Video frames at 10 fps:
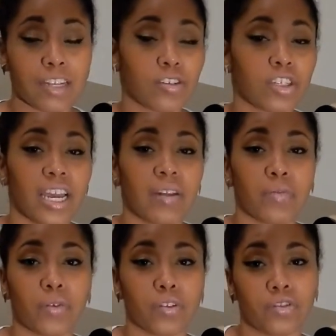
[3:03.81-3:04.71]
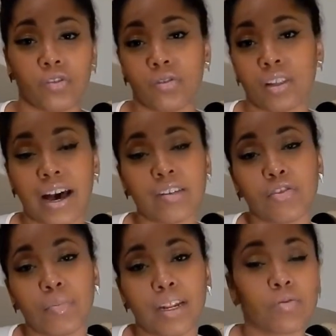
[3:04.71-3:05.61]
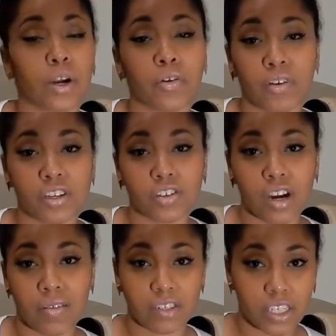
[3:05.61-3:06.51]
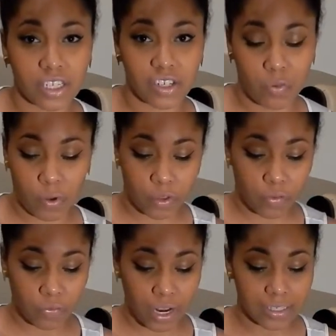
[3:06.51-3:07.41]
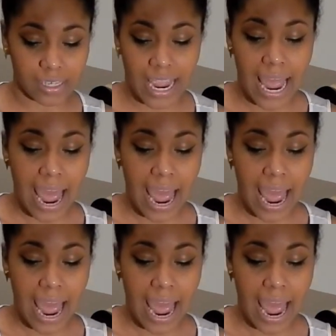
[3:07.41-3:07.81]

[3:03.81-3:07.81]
entertained for just those last few minutes while you finish your conversation with your friends.